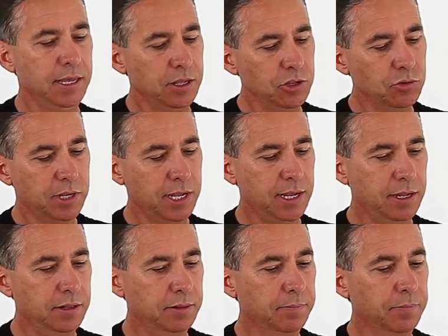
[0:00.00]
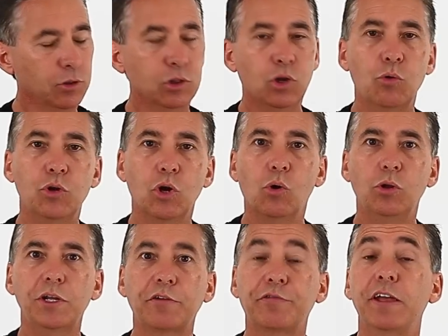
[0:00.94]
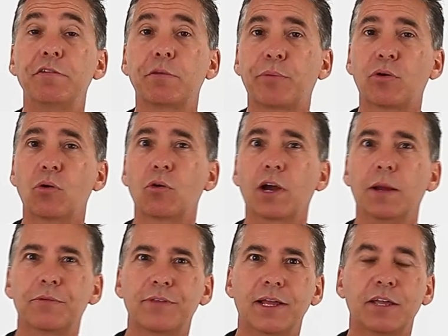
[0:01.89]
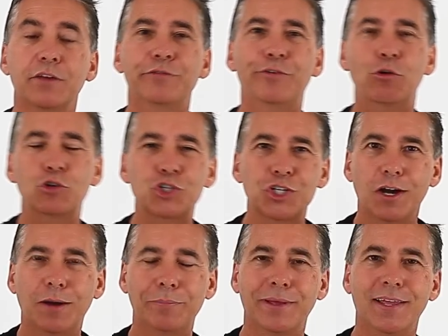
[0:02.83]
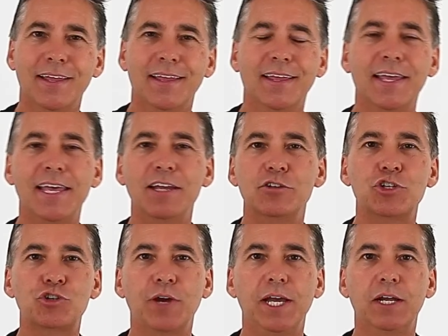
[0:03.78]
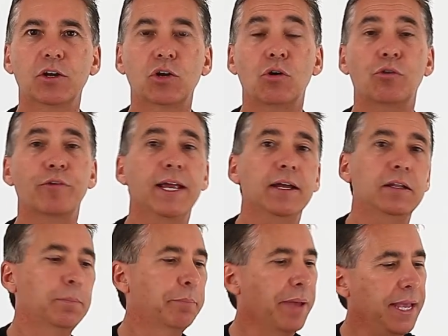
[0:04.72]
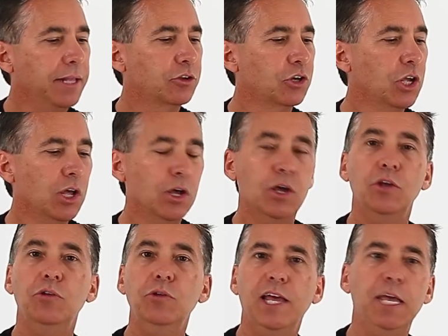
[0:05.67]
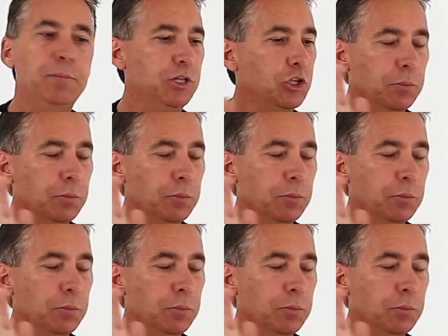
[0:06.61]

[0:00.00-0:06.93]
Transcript: You can load all your favorite programs like Photoshop, Illustrator, Corel, Painter, you name it.